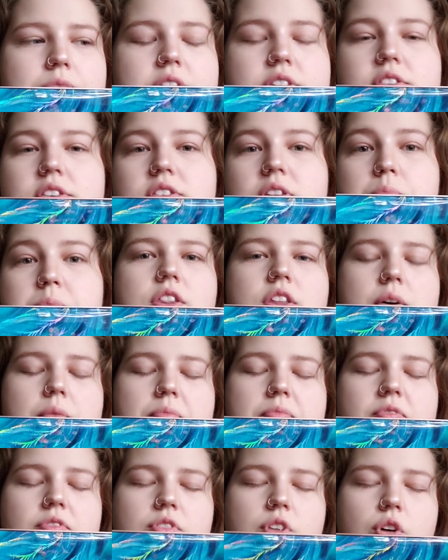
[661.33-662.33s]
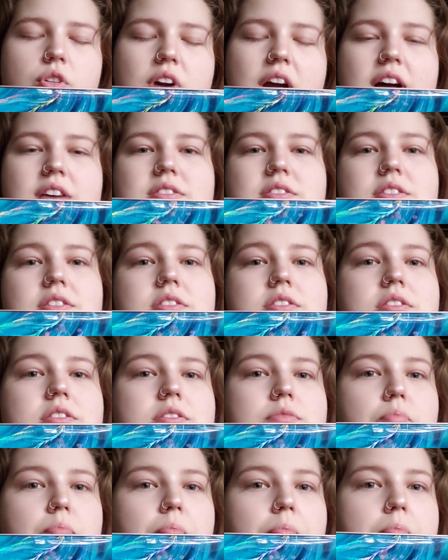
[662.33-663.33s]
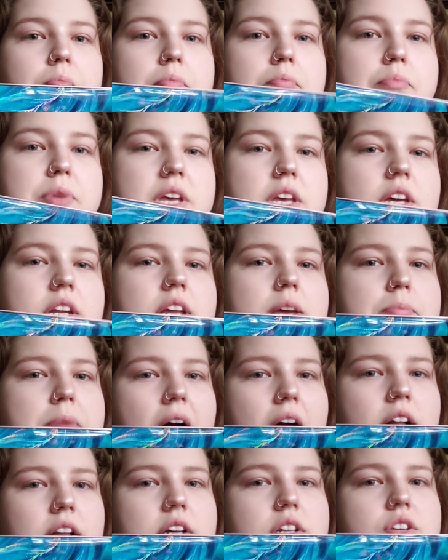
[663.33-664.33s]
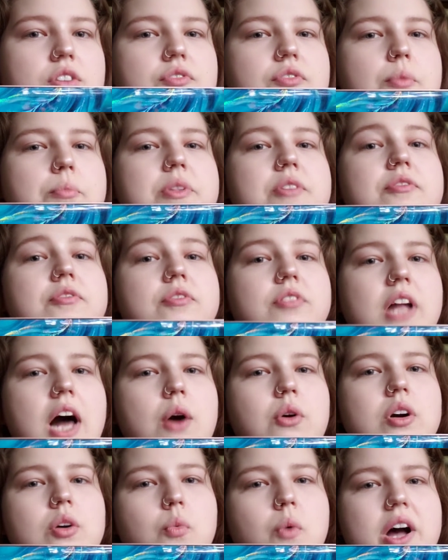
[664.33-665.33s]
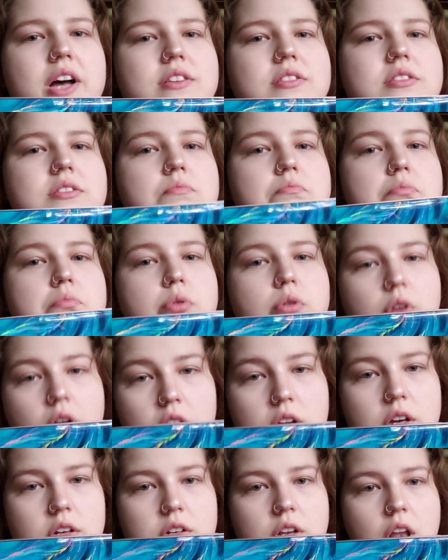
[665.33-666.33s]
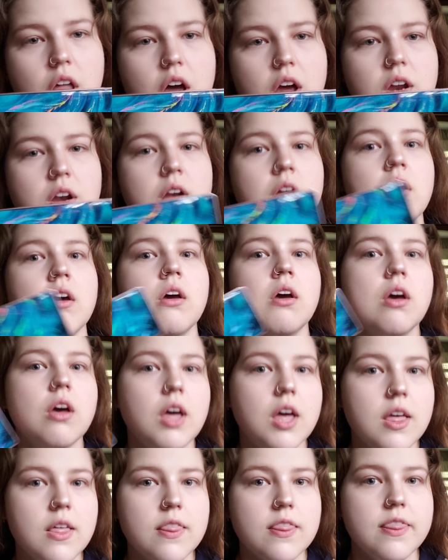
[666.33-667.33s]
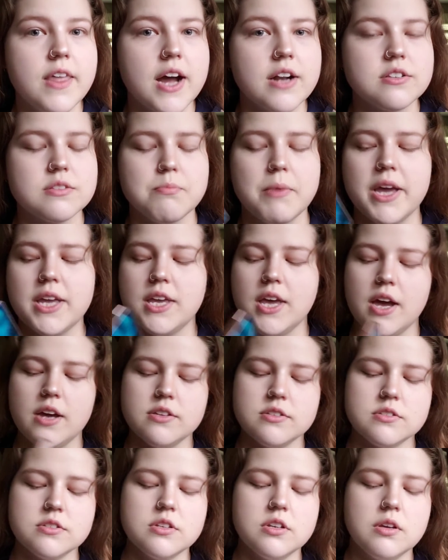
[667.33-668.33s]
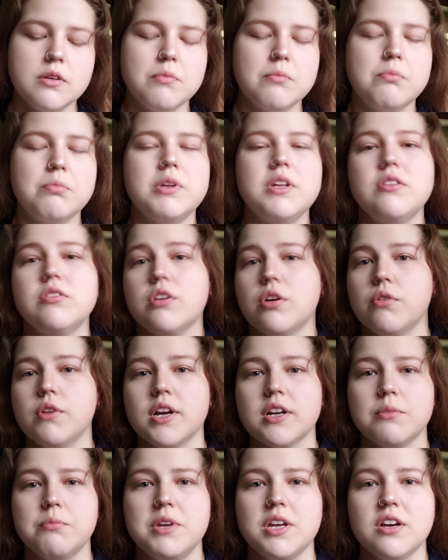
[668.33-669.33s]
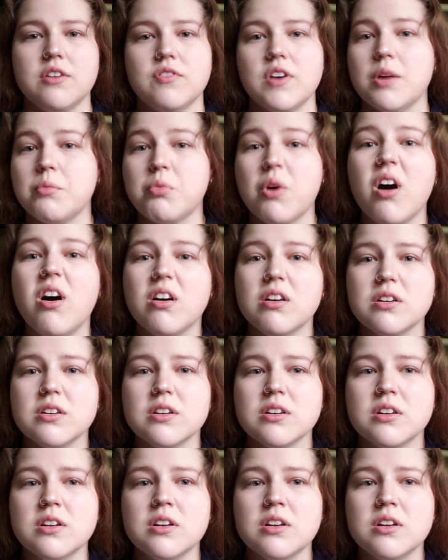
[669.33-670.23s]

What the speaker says: this is the Florasis Peony palette from the Flower West product line. That's my guess. Please correct me if I'm wrong.